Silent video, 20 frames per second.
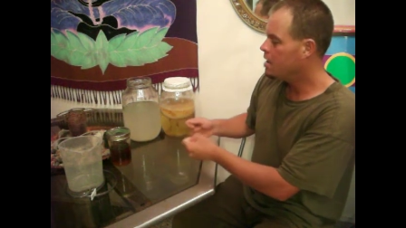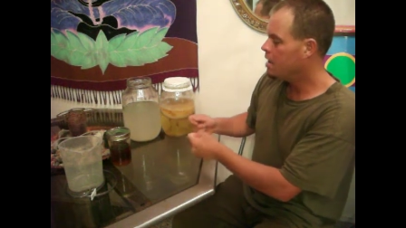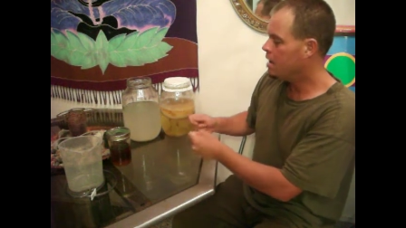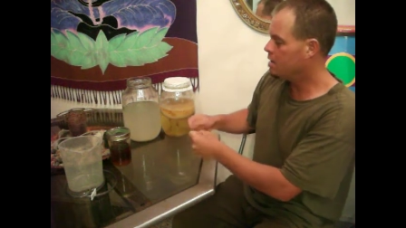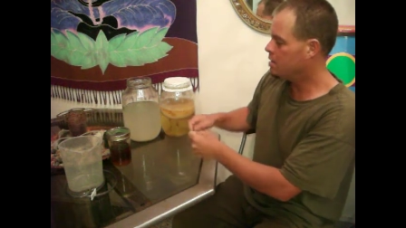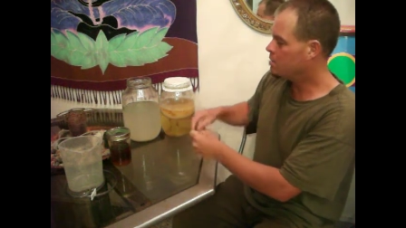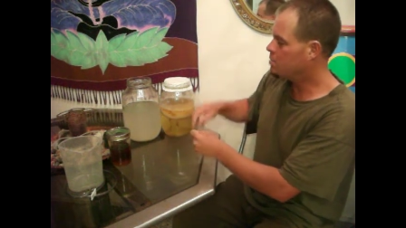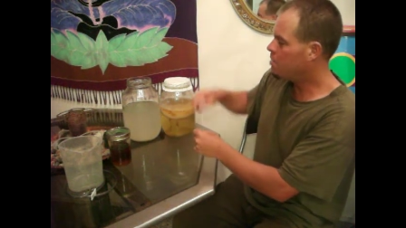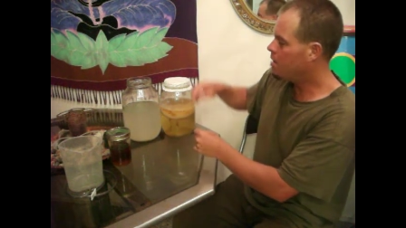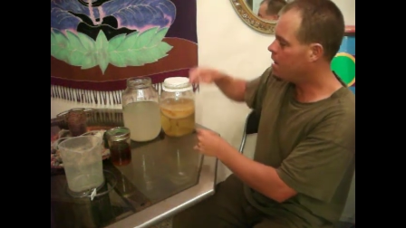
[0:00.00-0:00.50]

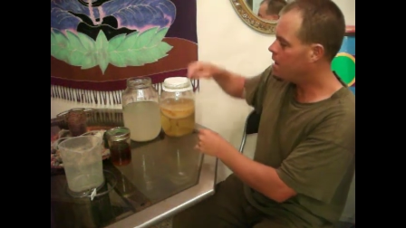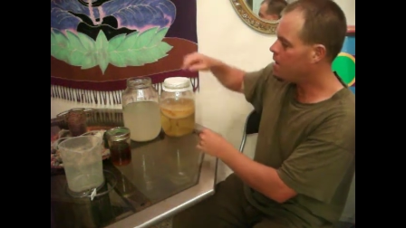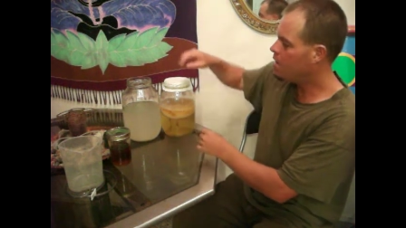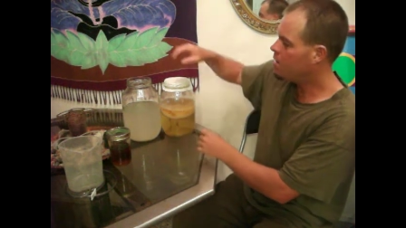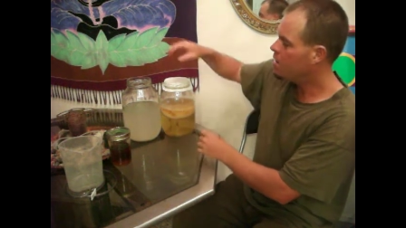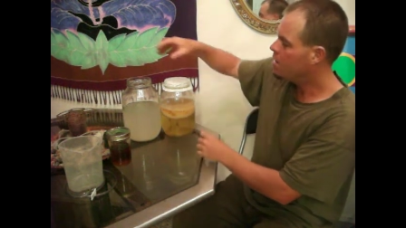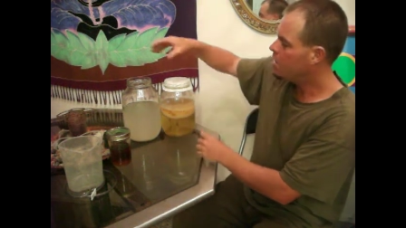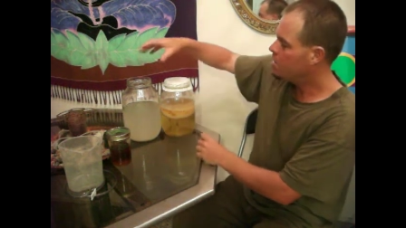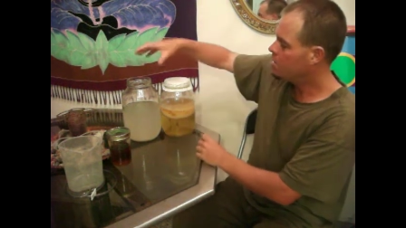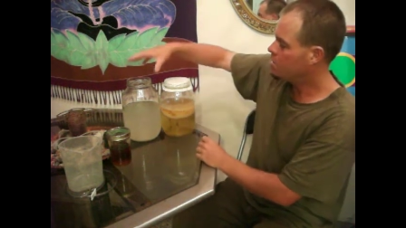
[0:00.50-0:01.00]
As
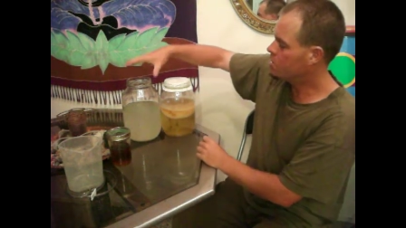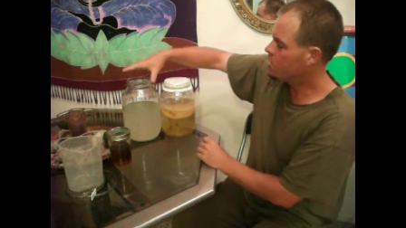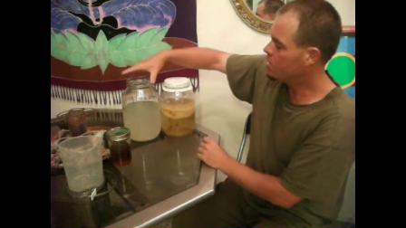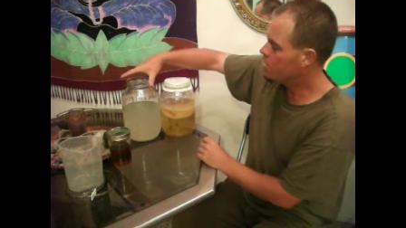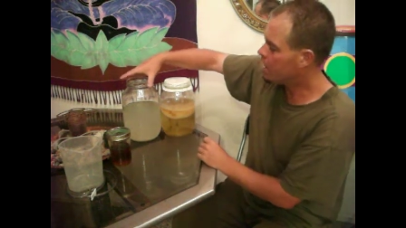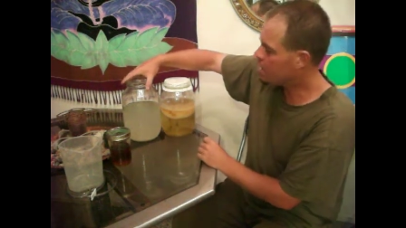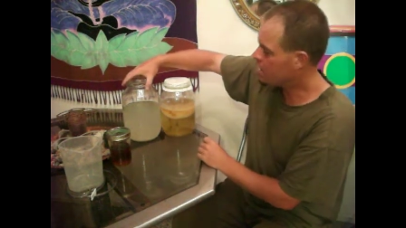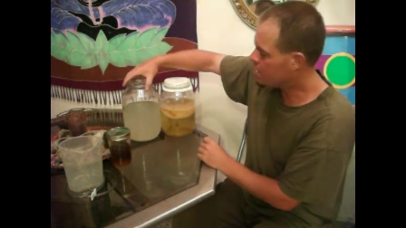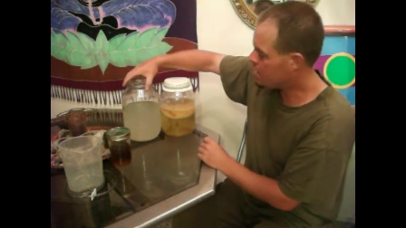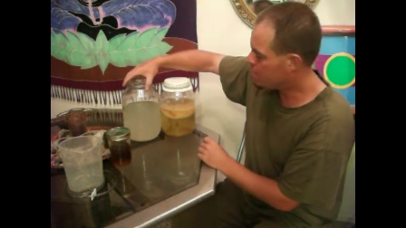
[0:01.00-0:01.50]
well,
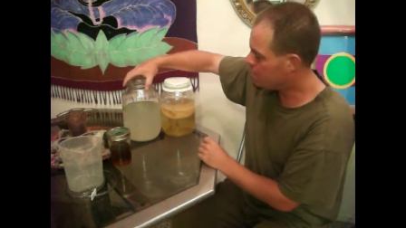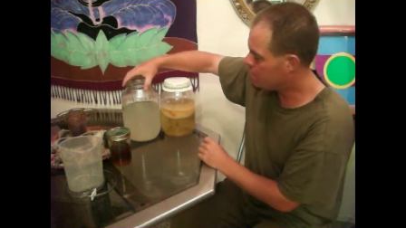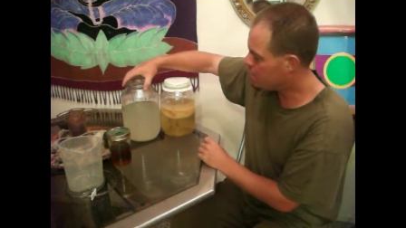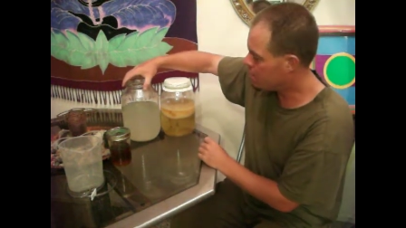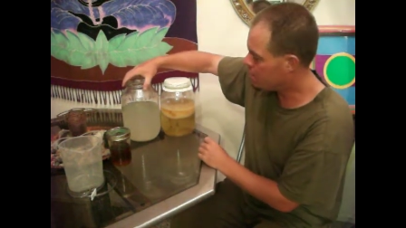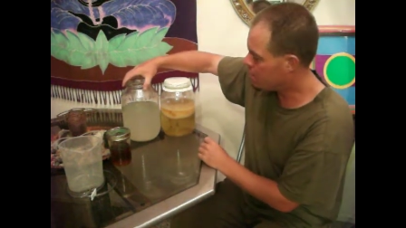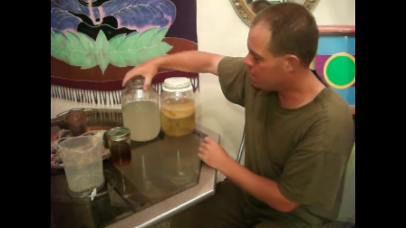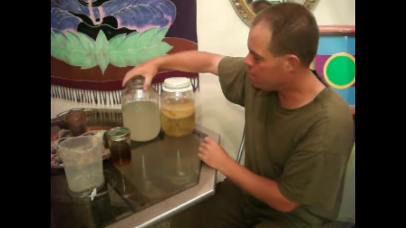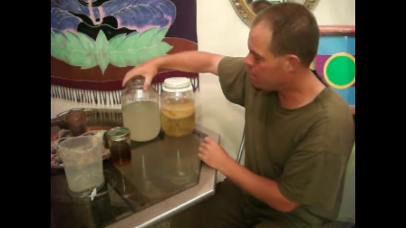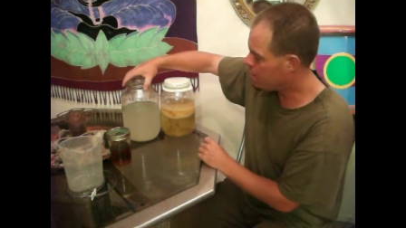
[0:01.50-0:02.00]

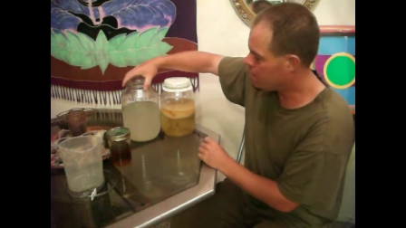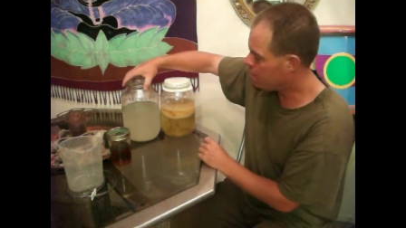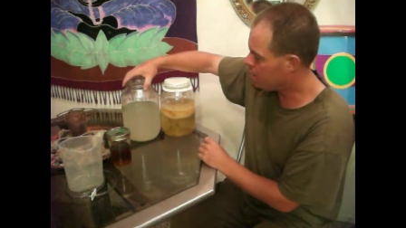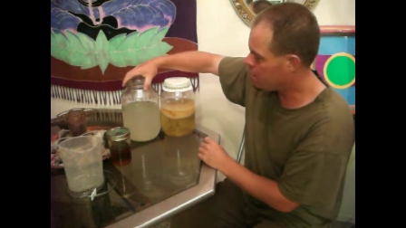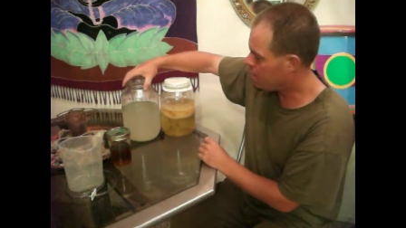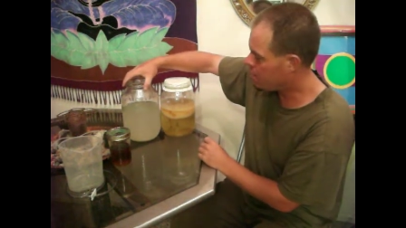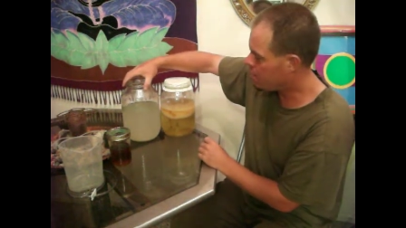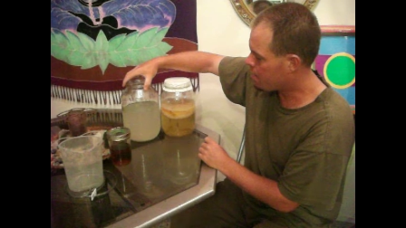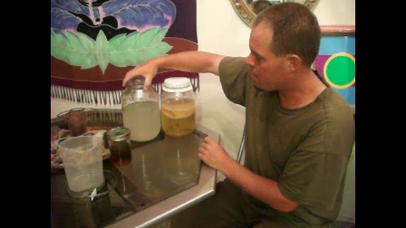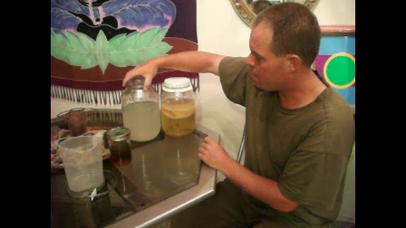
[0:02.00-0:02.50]
drinking
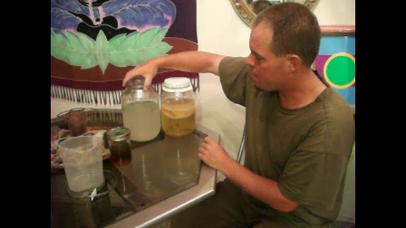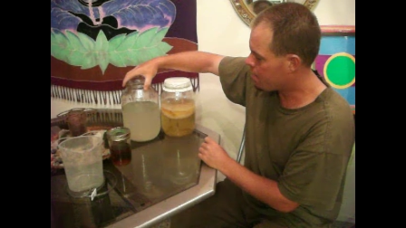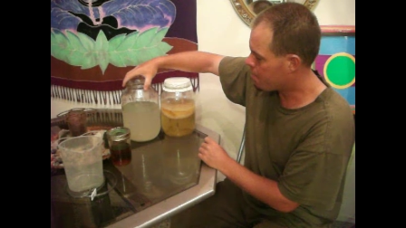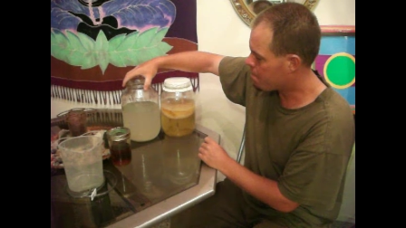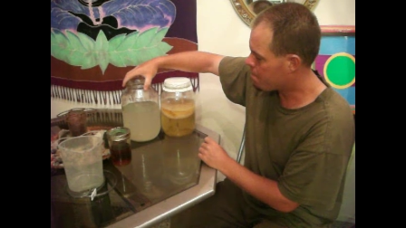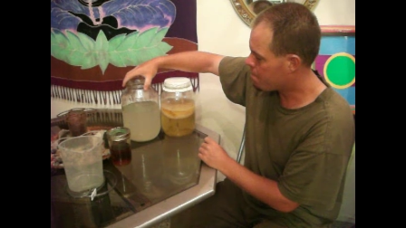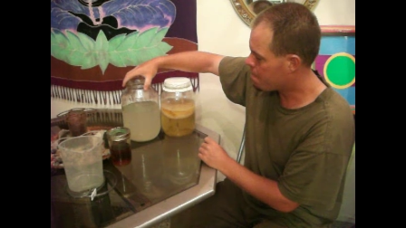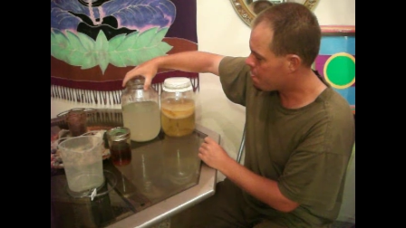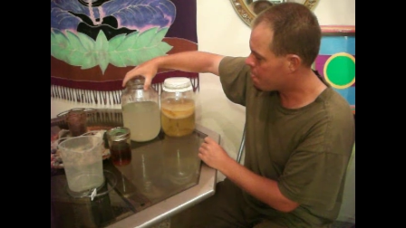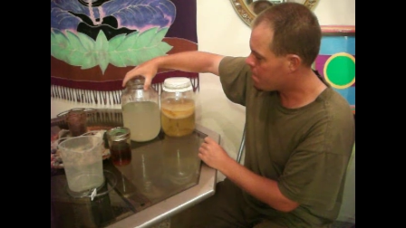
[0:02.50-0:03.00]
the
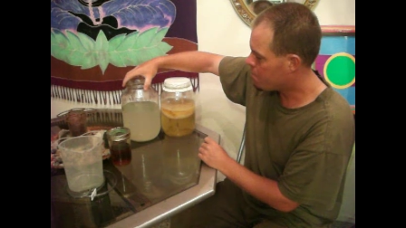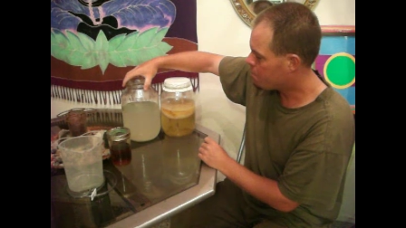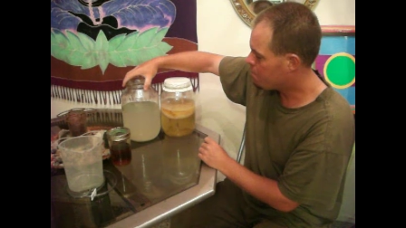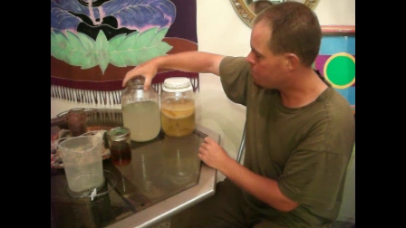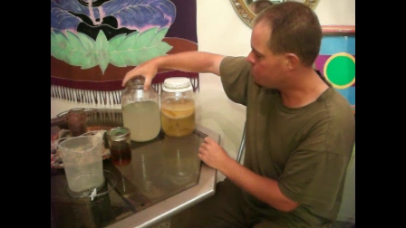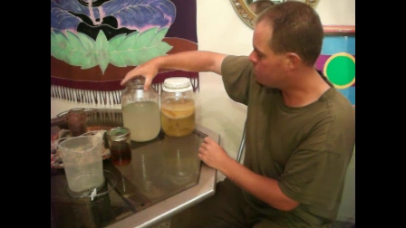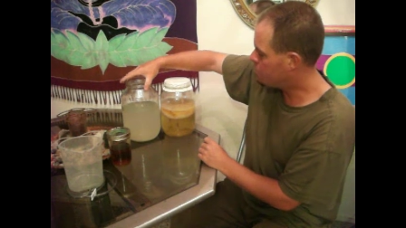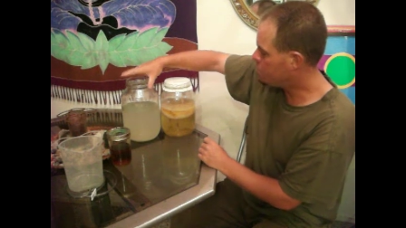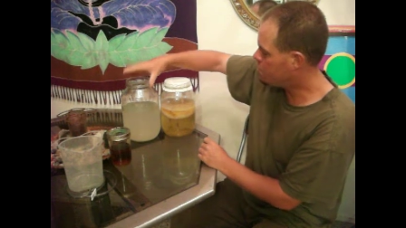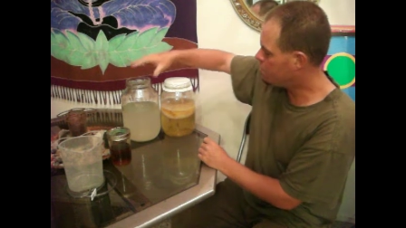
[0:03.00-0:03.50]

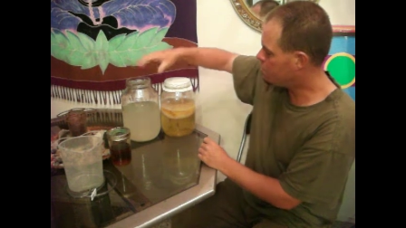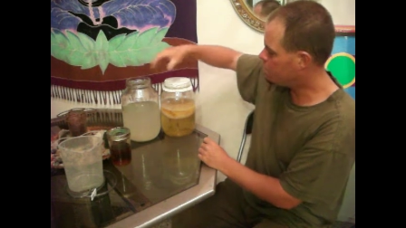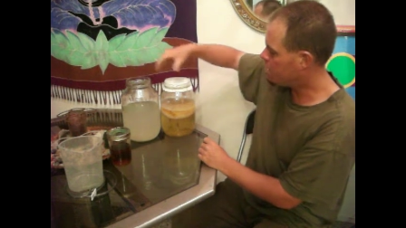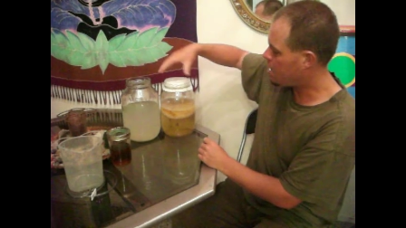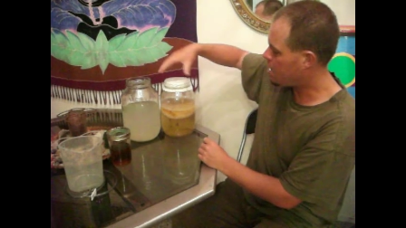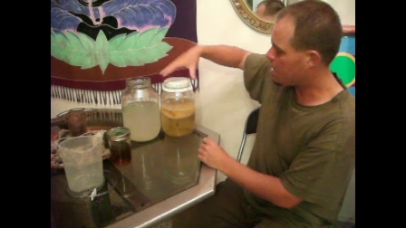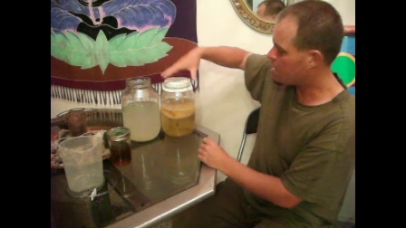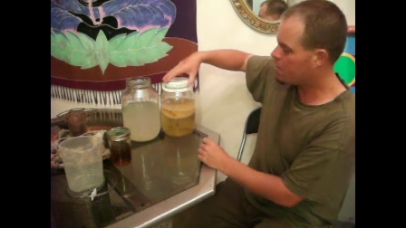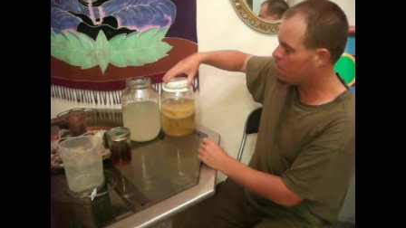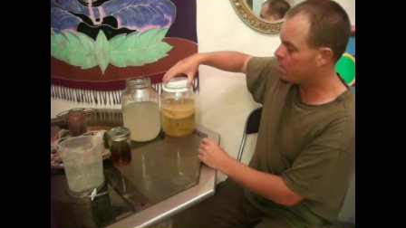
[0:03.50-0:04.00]

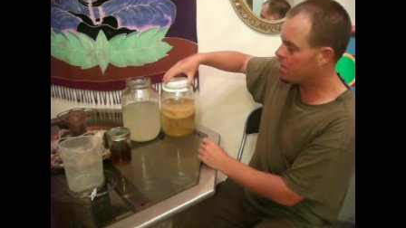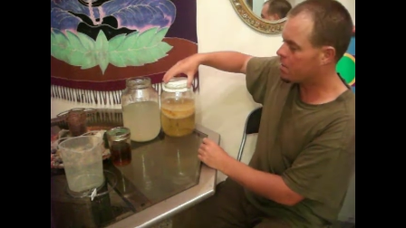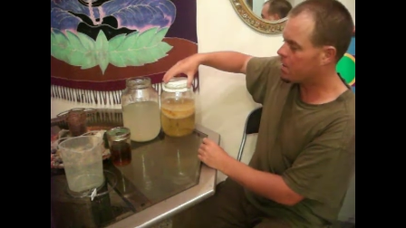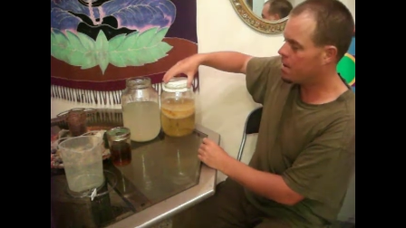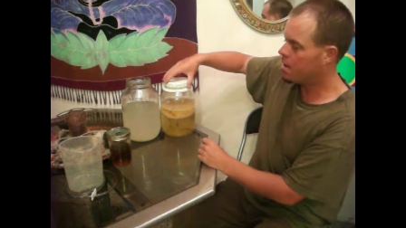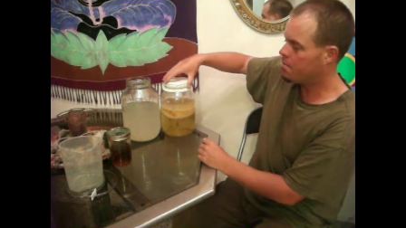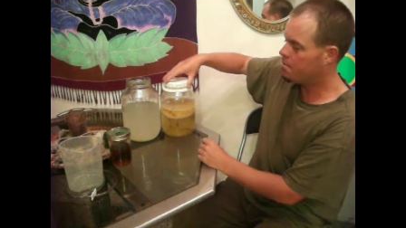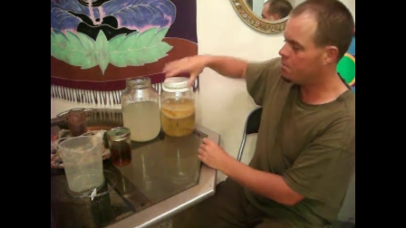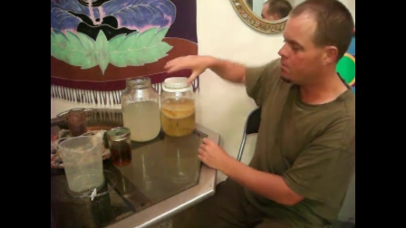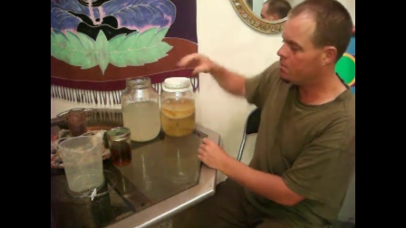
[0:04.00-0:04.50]
Rejuvelac or the
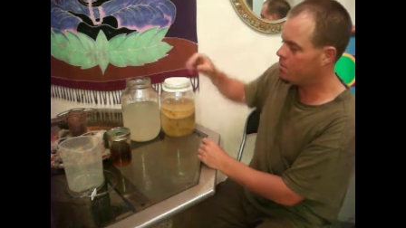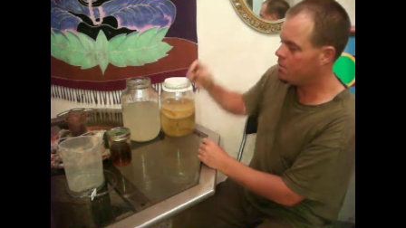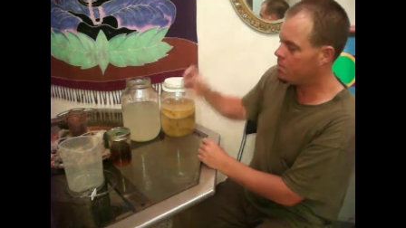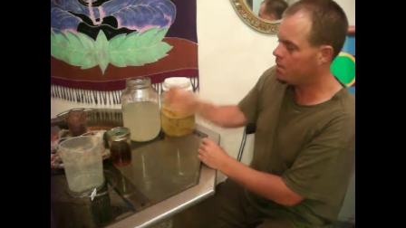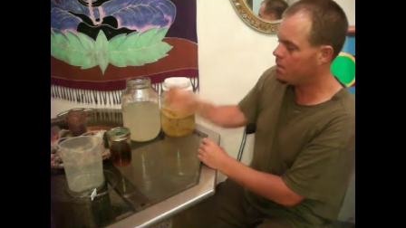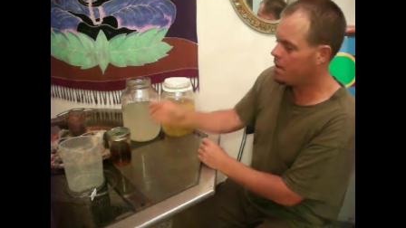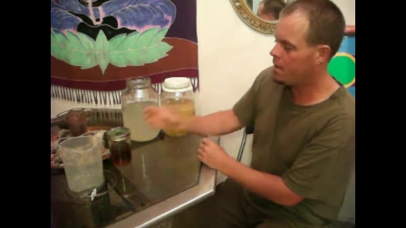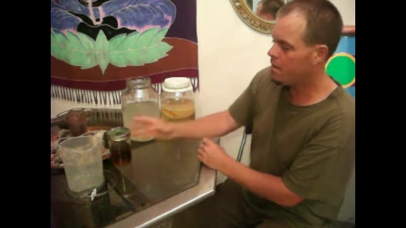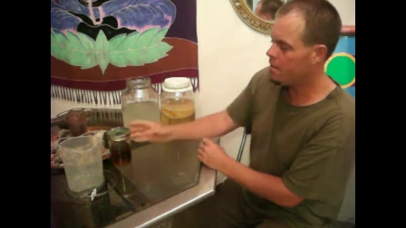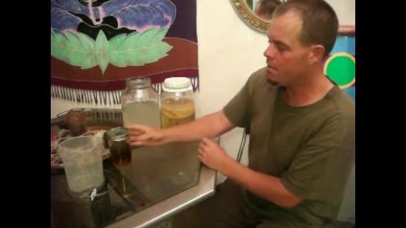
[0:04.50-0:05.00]

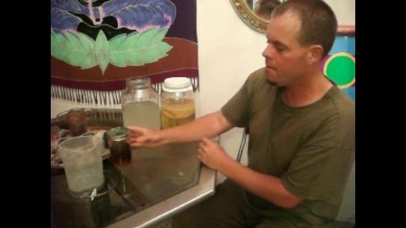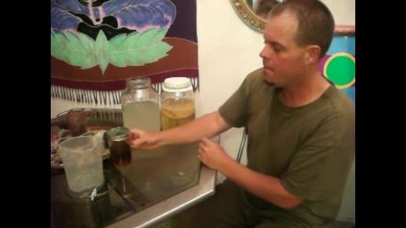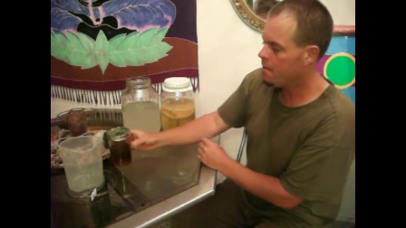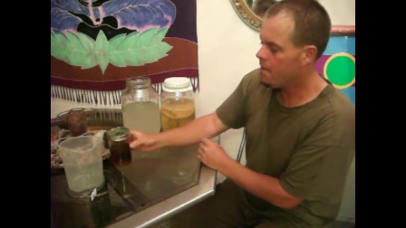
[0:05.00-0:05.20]
kombucha.